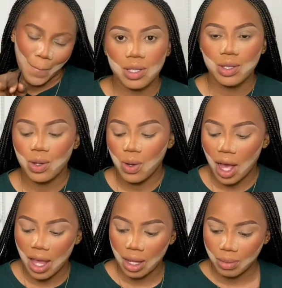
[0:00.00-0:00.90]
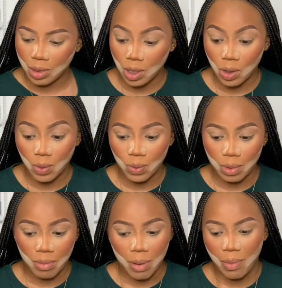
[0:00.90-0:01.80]
So I am done with
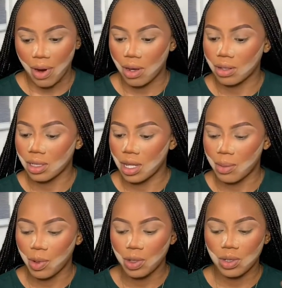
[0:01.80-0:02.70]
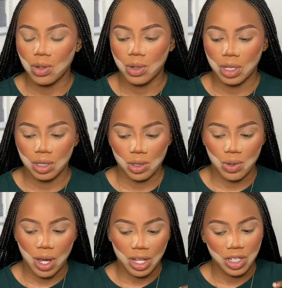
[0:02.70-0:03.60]
my brows. Now I'm going to go into
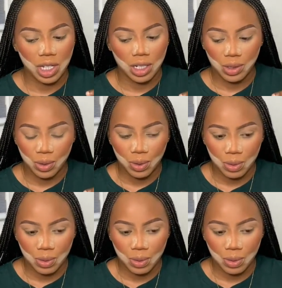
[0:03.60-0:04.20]
eyeshadow.